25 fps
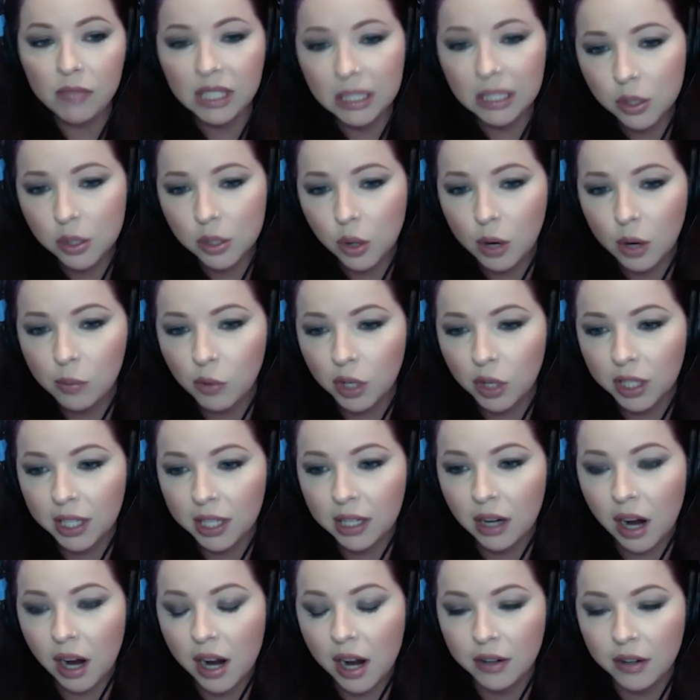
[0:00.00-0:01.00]
And so I'm
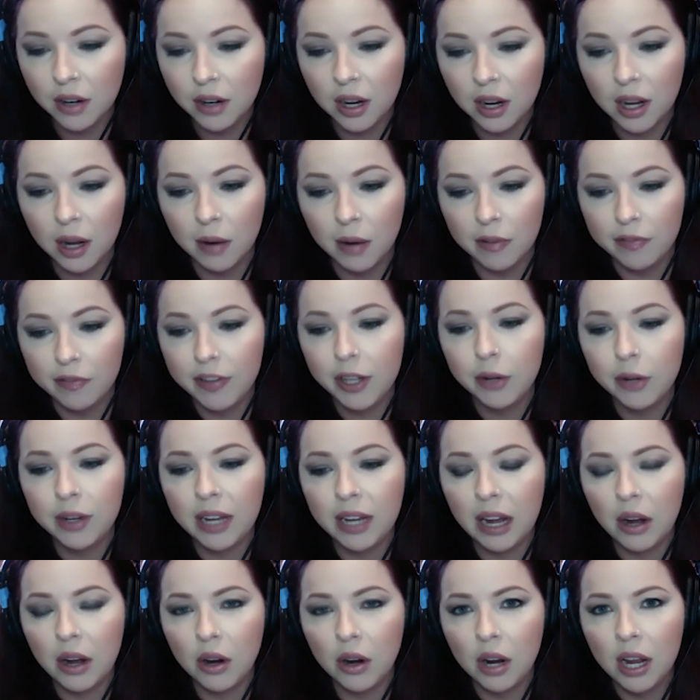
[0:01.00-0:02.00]
working on uh, figuring
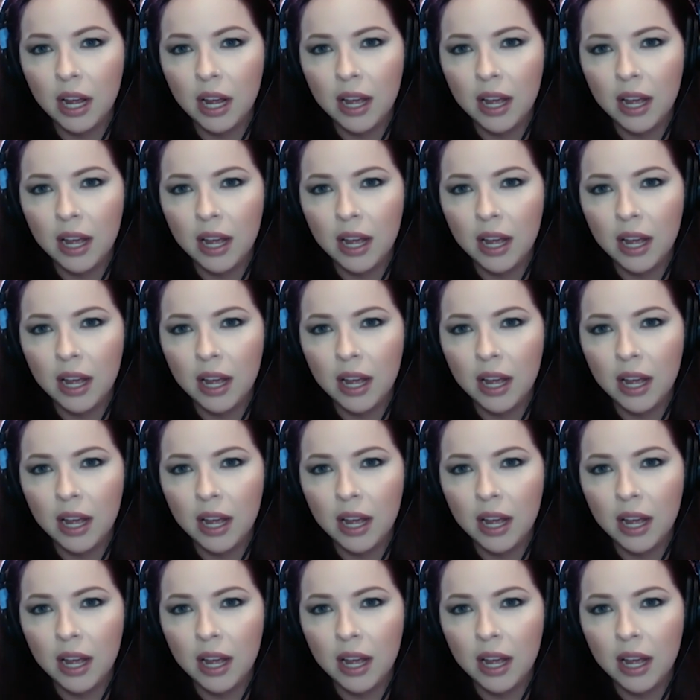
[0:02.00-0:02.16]
out,